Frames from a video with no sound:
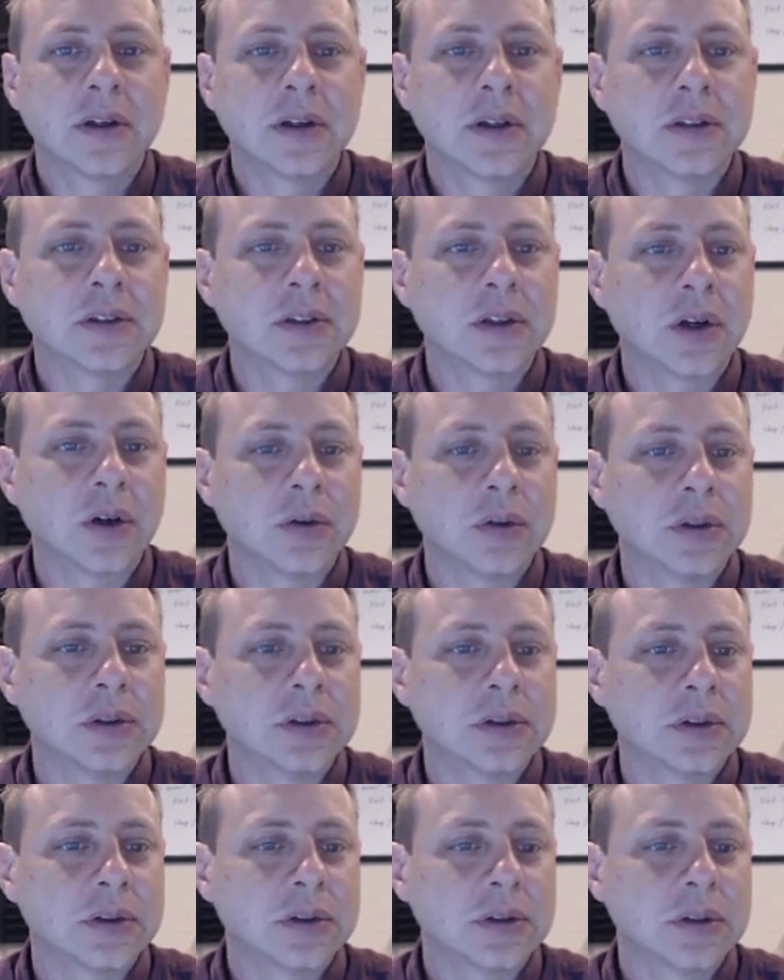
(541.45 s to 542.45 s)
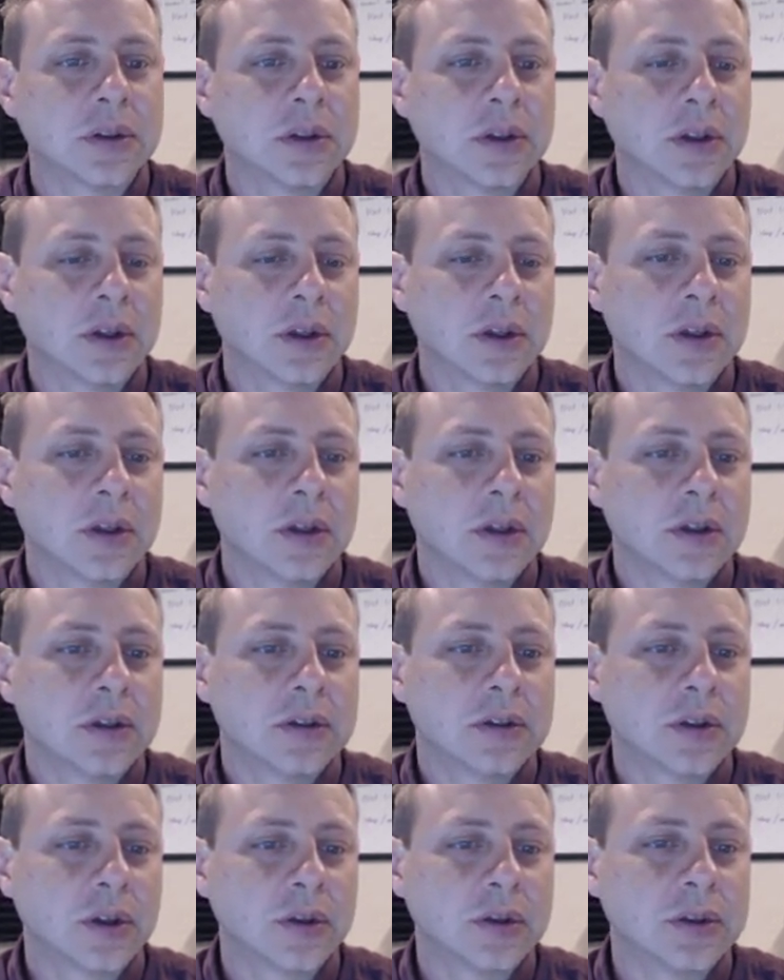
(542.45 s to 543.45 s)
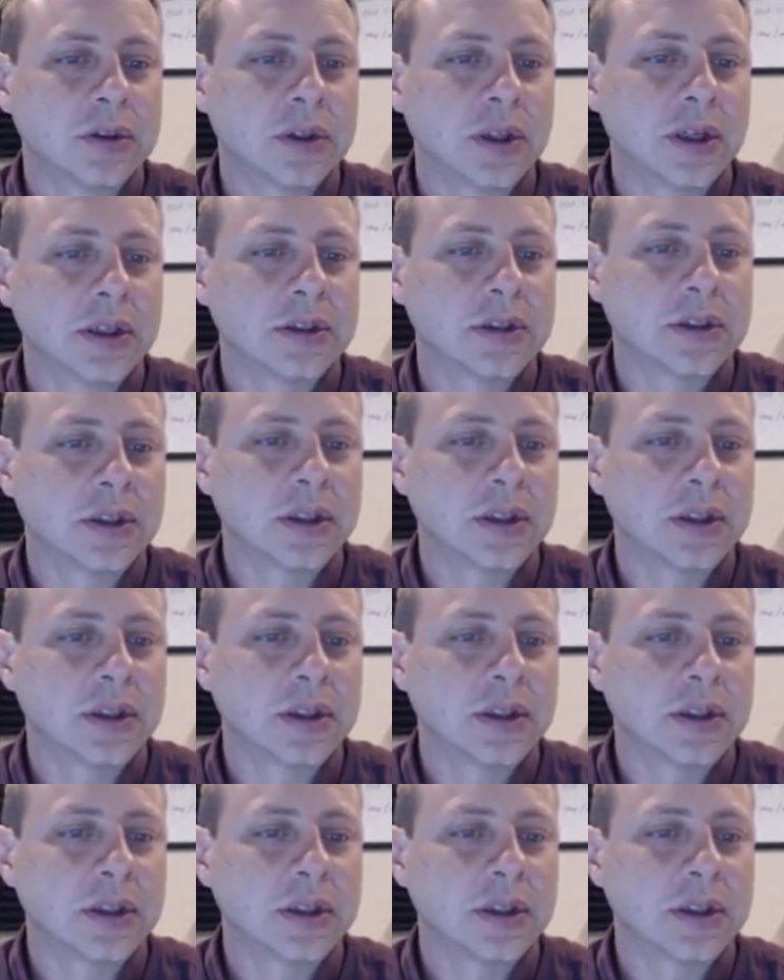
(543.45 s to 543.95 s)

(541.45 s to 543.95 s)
It's always nice to